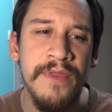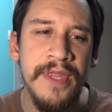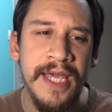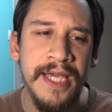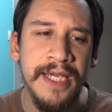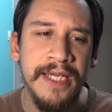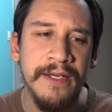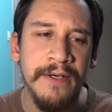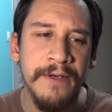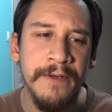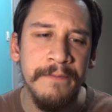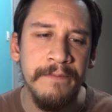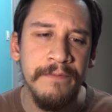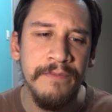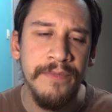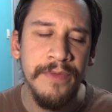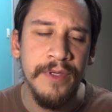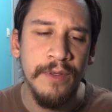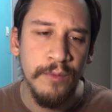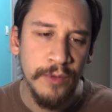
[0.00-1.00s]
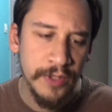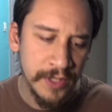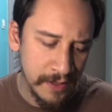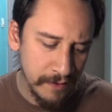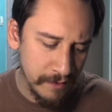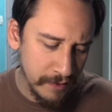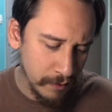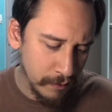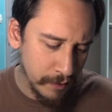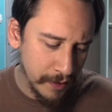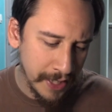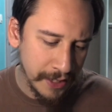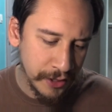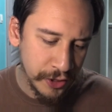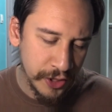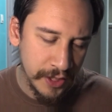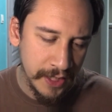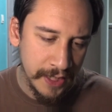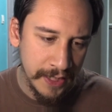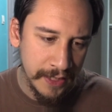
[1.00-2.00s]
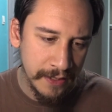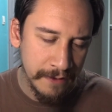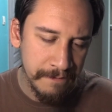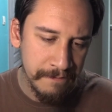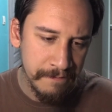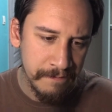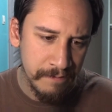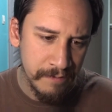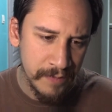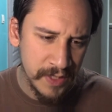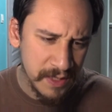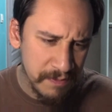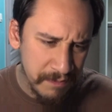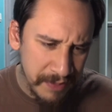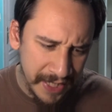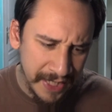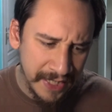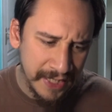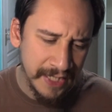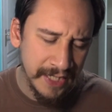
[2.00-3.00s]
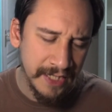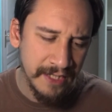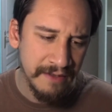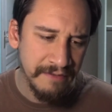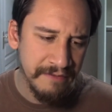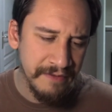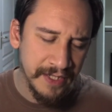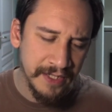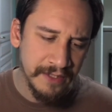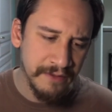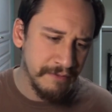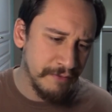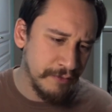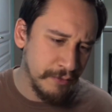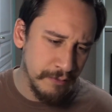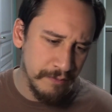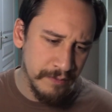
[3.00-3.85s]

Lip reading: they were actually speaking, I think, on